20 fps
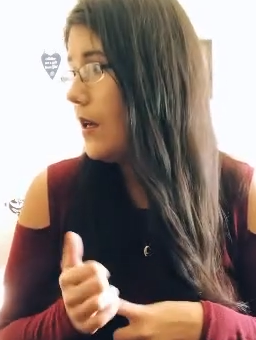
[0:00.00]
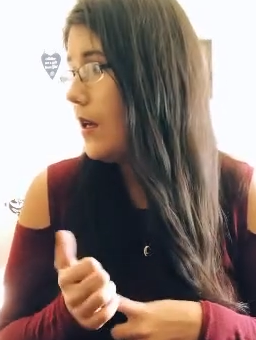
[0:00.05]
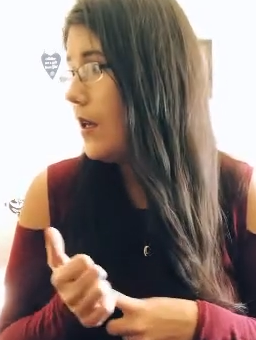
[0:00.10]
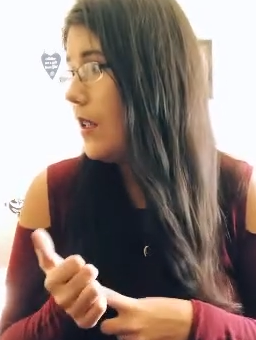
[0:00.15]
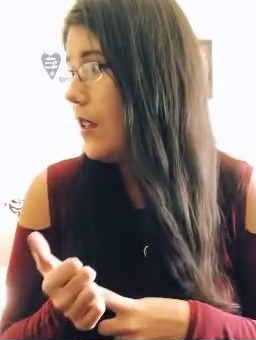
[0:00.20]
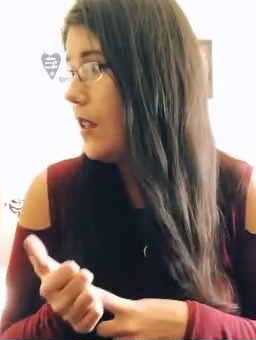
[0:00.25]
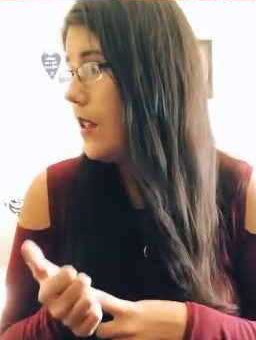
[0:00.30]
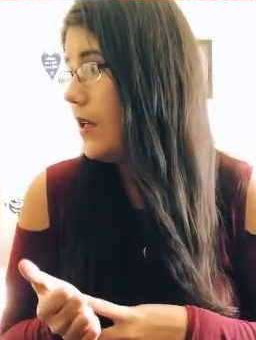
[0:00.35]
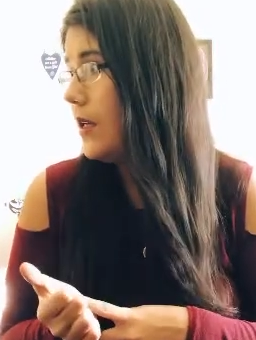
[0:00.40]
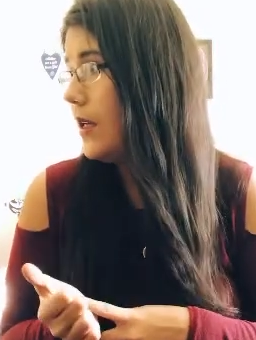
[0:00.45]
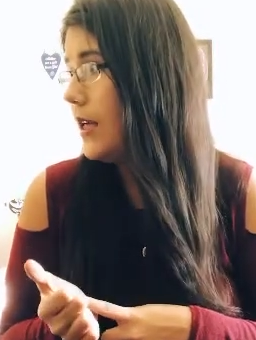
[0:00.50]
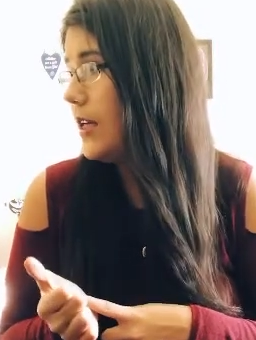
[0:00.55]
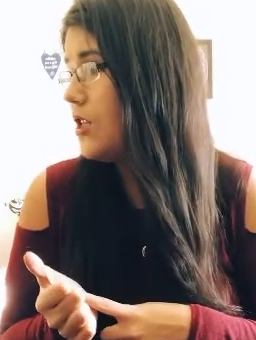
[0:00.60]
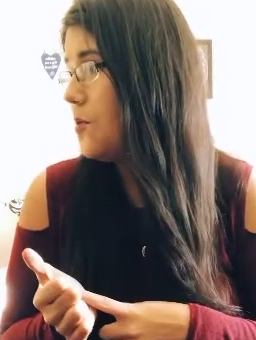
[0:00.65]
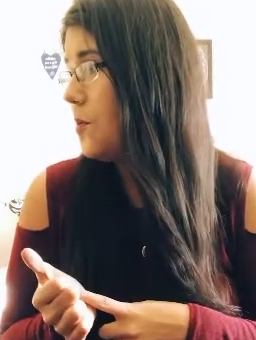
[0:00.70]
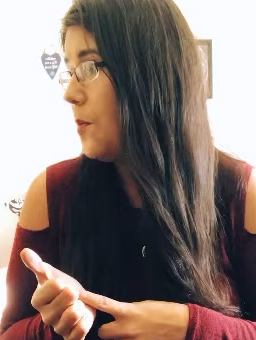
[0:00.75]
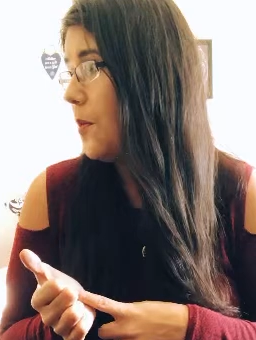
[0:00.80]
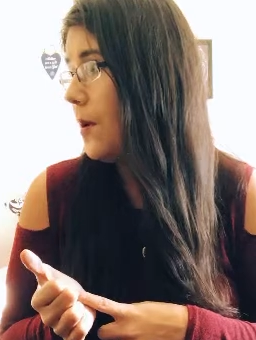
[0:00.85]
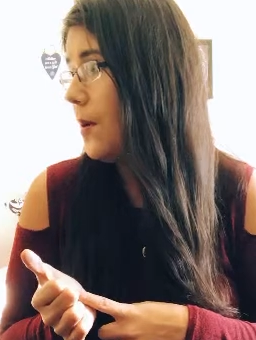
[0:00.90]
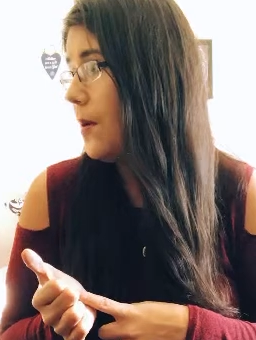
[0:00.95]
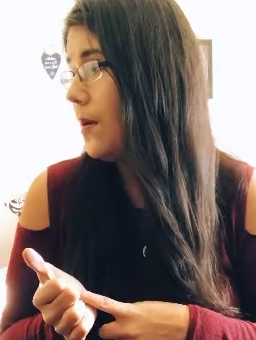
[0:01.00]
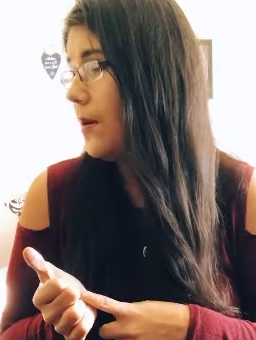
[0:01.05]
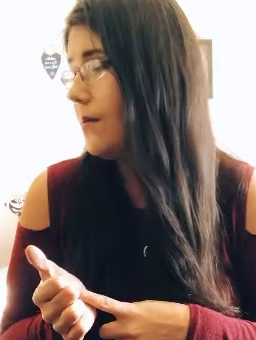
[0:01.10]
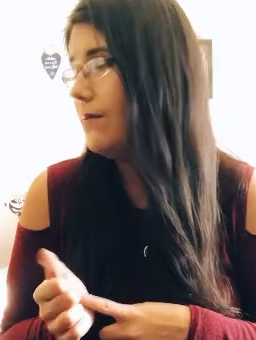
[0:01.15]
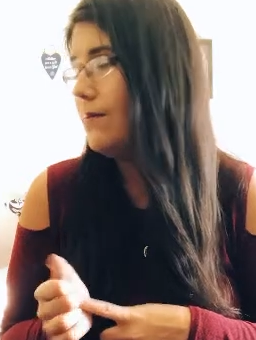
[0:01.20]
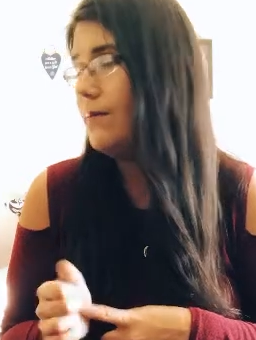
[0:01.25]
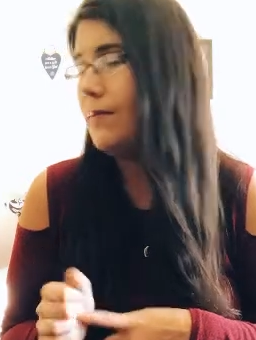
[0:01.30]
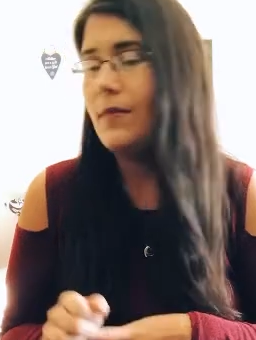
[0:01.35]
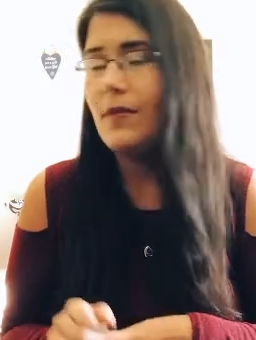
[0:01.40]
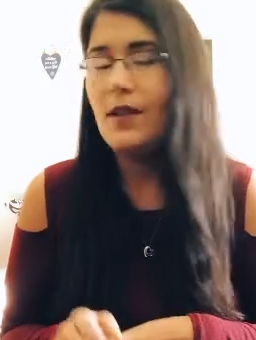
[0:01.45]
The
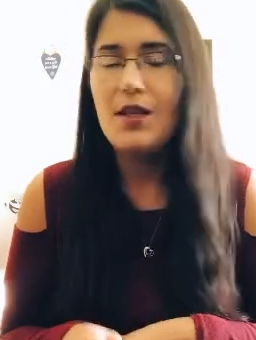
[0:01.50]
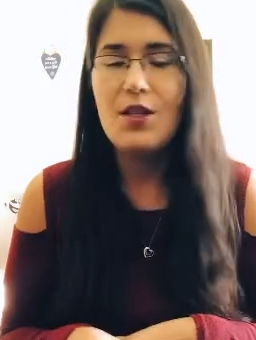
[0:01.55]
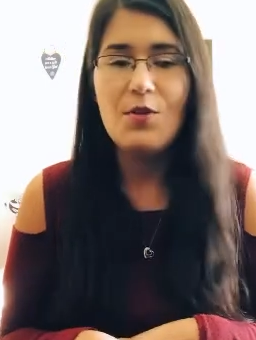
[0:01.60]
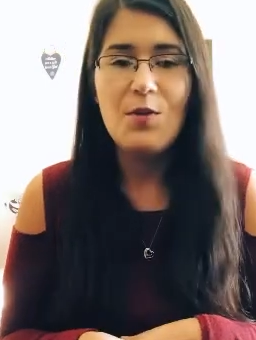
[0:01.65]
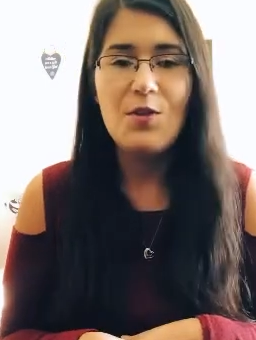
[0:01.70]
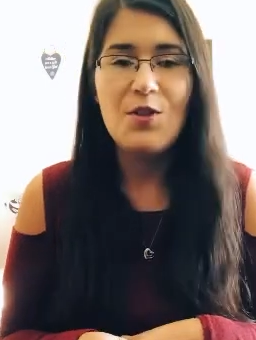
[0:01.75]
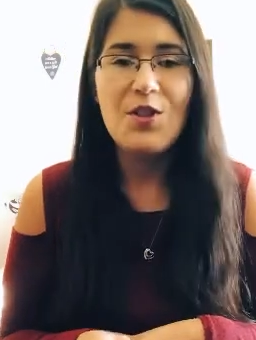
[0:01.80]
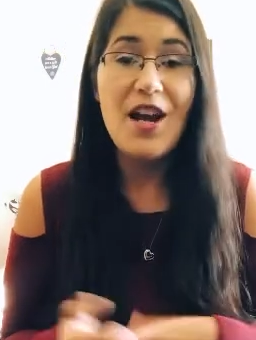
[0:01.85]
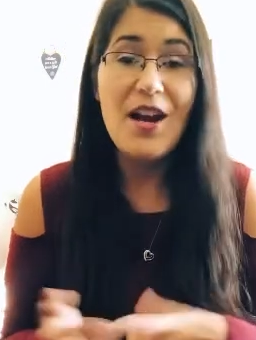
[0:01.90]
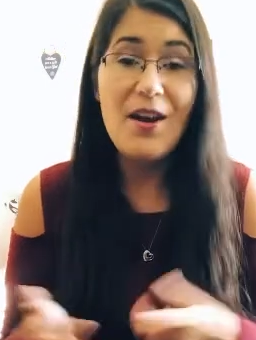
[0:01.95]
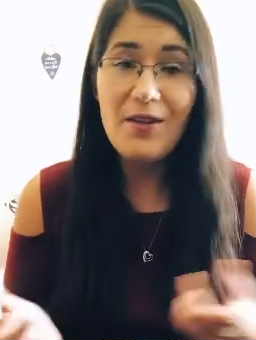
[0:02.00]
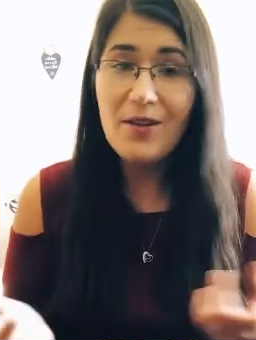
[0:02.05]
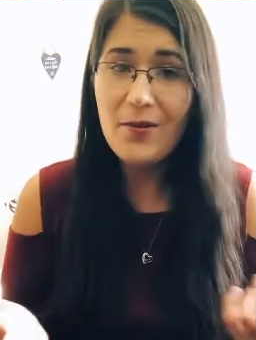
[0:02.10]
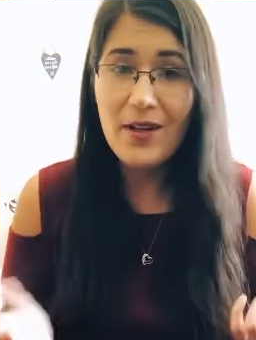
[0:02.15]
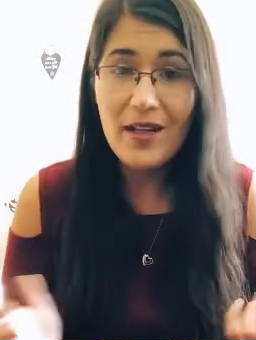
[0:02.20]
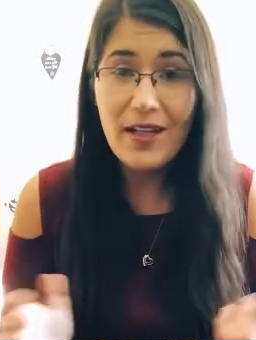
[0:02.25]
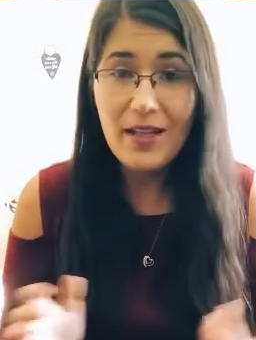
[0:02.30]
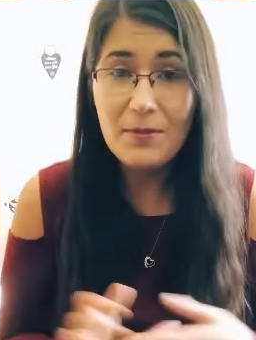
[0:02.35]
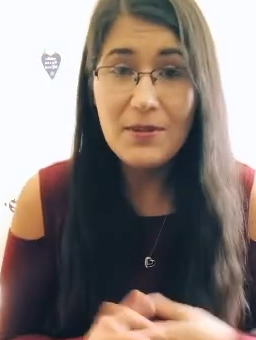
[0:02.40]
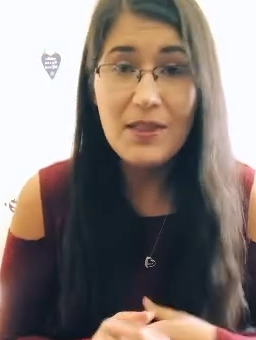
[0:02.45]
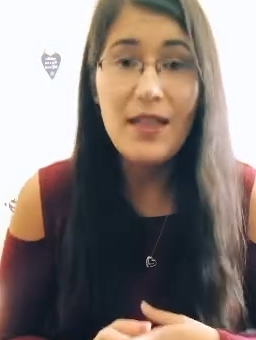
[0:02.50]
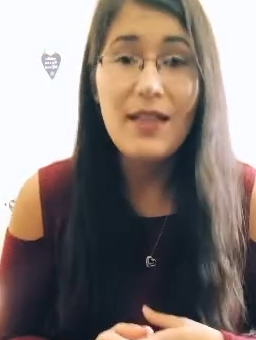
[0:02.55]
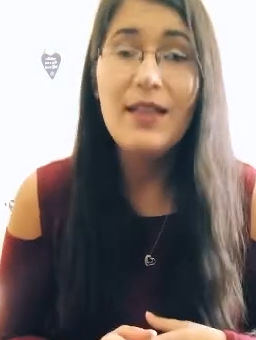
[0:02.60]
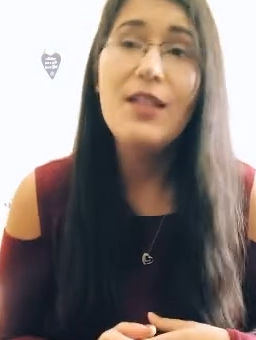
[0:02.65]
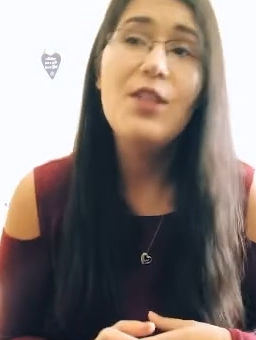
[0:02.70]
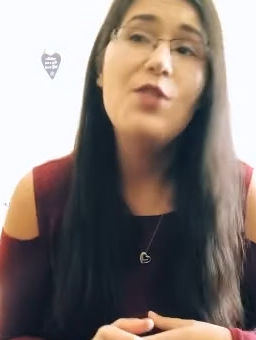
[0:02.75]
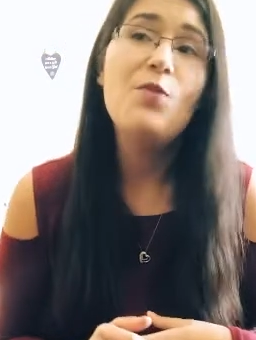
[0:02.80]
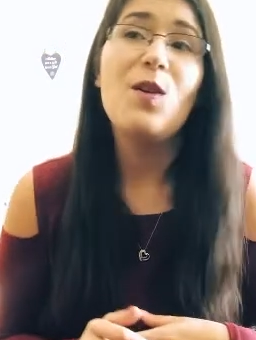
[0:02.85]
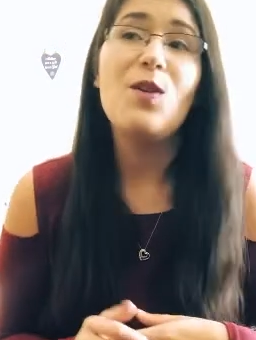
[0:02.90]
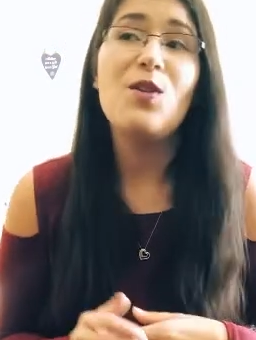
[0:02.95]
dishwasher, I don't know why I keep saying
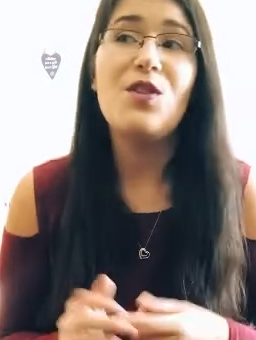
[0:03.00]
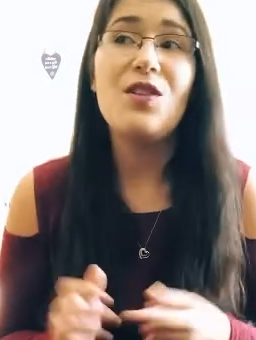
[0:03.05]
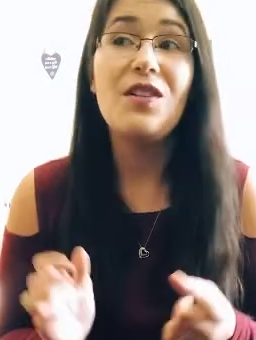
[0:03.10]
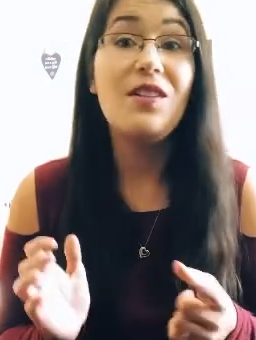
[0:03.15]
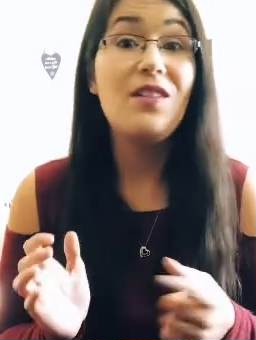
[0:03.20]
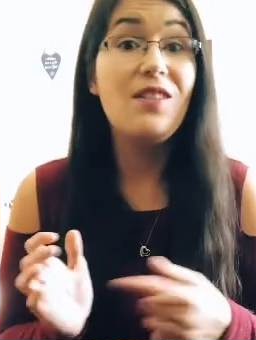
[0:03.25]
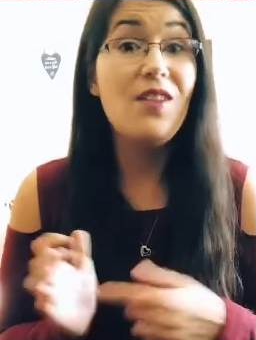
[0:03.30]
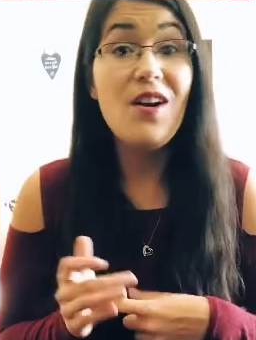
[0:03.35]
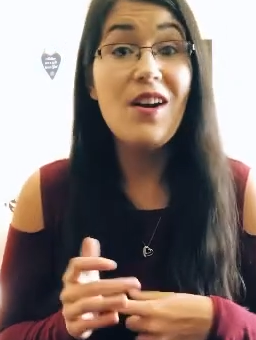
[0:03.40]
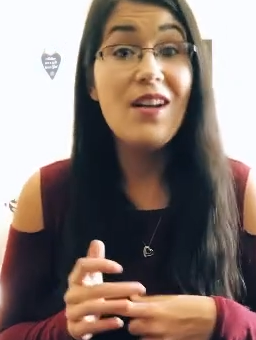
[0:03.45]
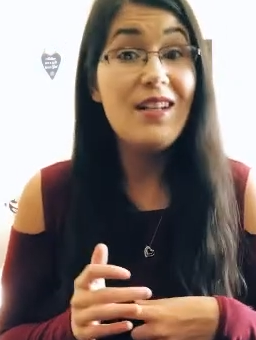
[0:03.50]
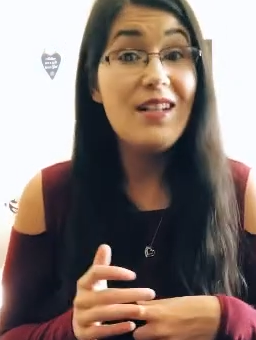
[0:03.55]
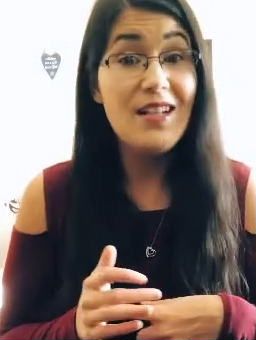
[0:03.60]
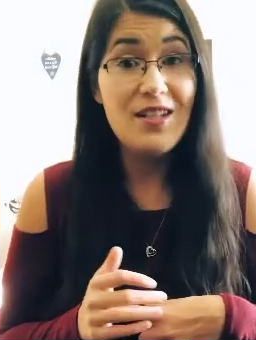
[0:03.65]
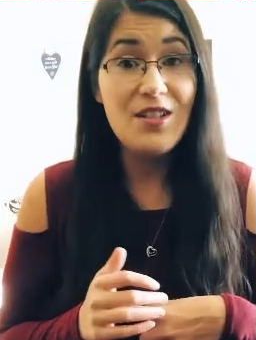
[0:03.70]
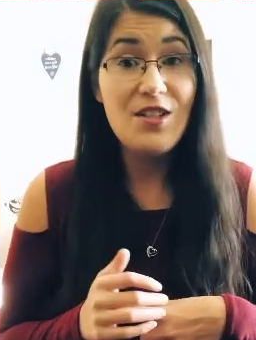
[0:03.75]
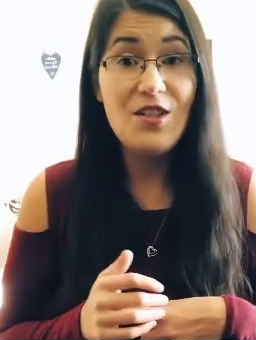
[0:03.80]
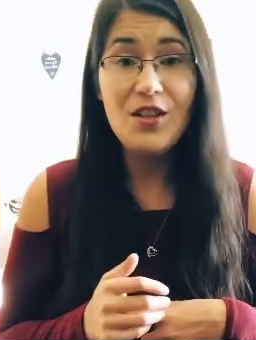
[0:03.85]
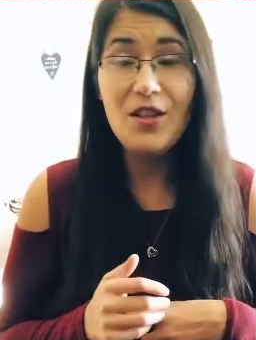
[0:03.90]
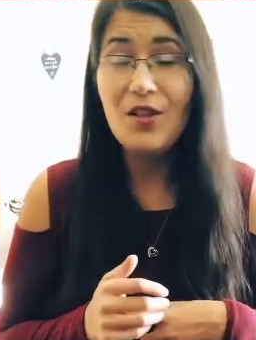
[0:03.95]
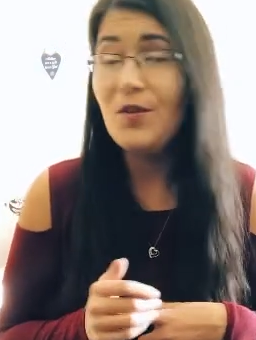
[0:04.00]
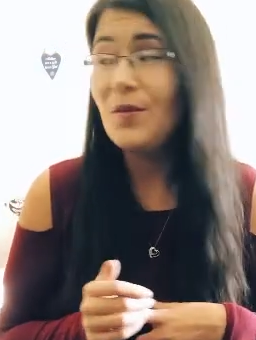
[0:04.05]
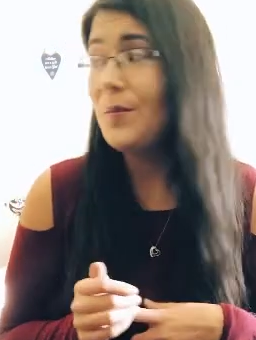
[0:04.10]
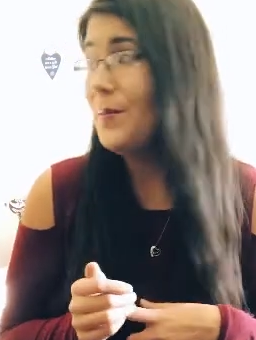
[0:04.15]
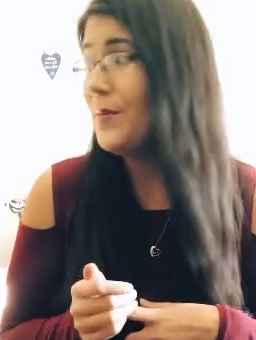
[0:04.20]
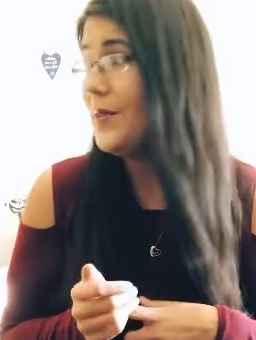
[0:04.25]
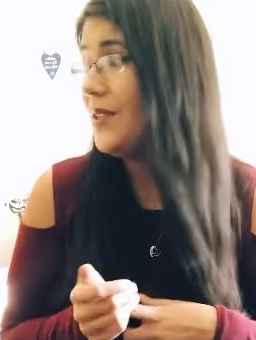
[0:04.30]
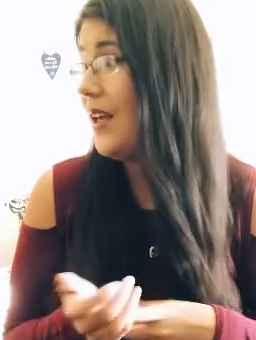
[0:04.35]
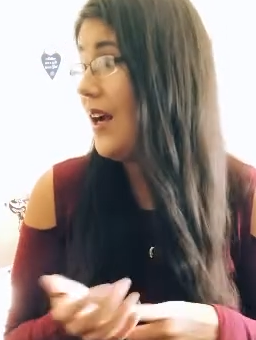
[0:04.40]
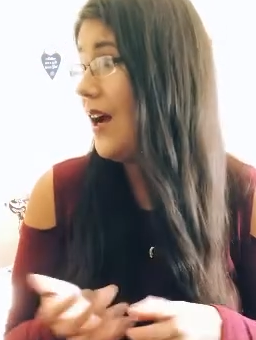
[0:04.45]
dishwasher, the Dawn dish soap
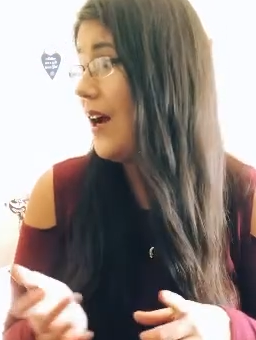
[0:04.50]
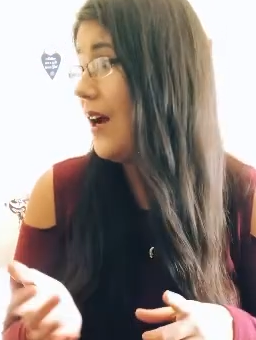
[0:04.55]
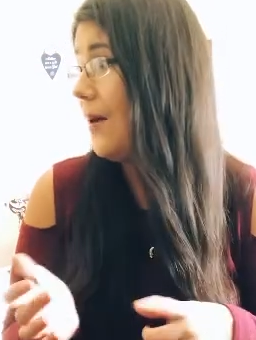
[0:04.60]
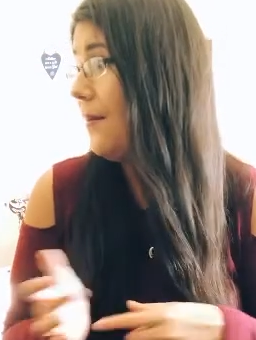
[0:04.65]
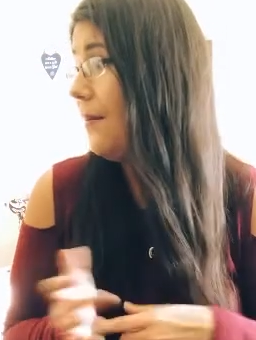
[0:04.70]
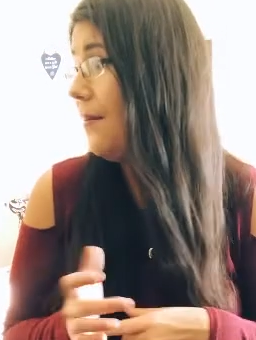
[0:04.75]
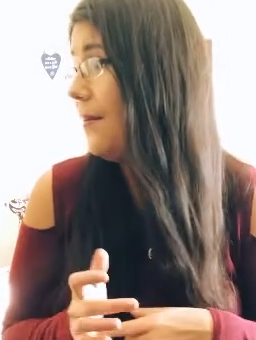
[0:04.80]
cup.